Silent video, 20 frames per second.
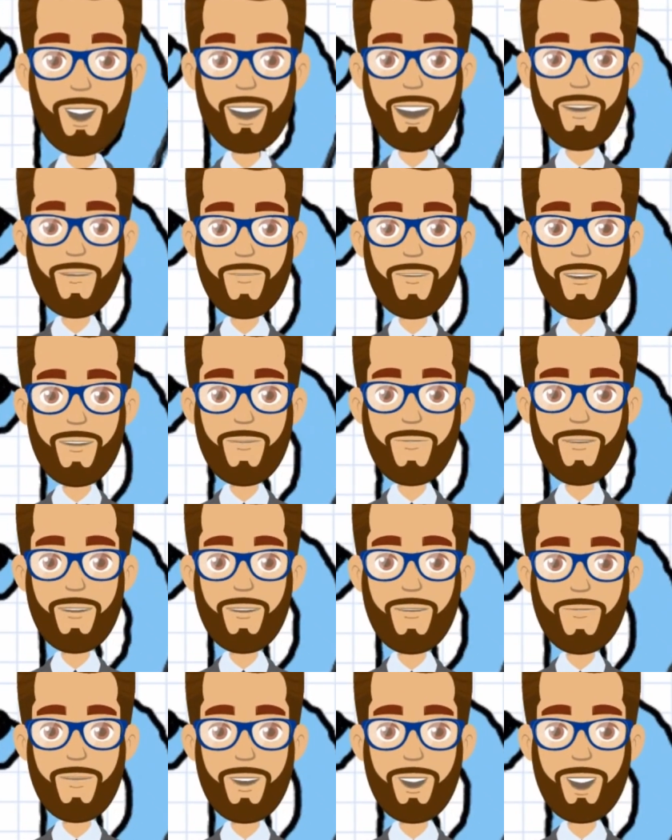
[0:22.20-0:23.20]

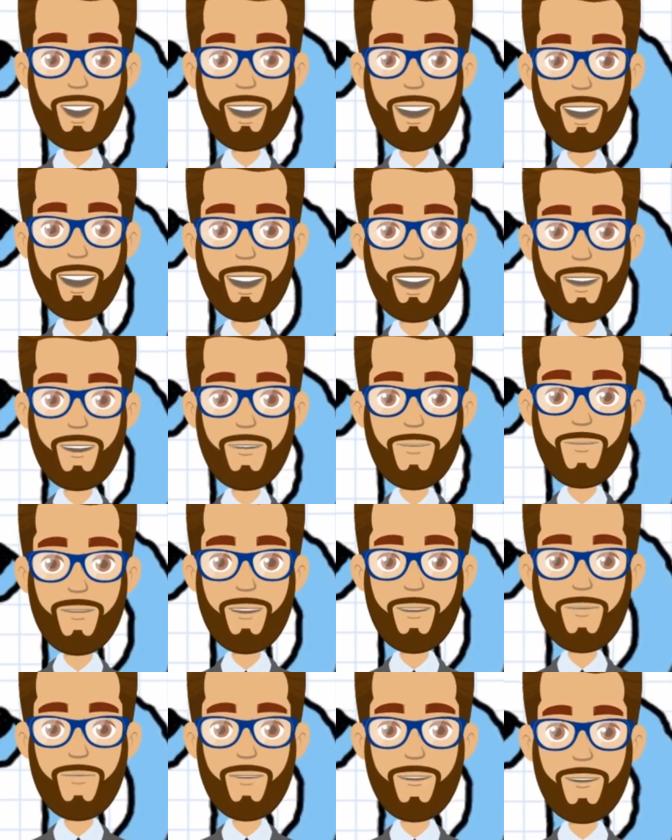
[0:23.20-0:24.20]
opportunities for those whom we
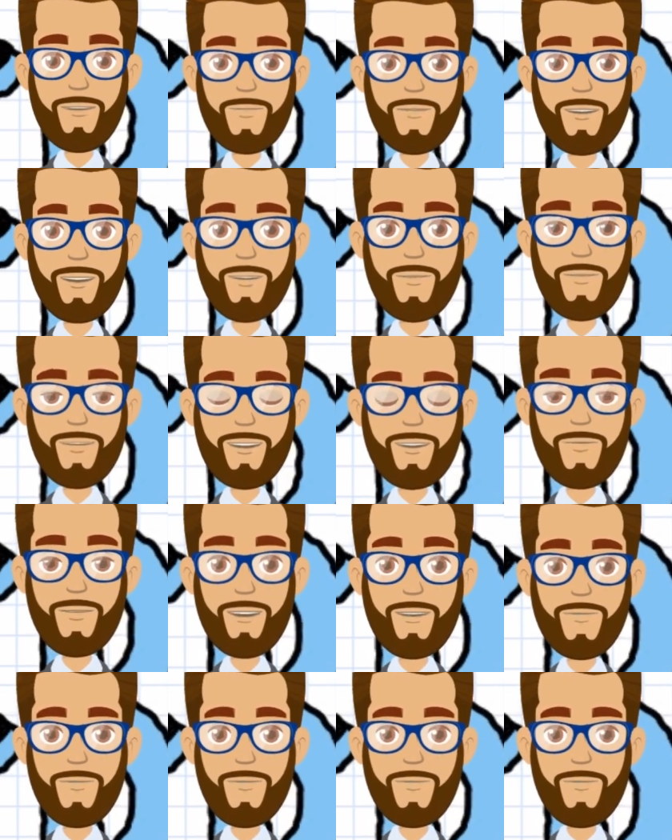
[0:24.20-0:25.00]
trust most.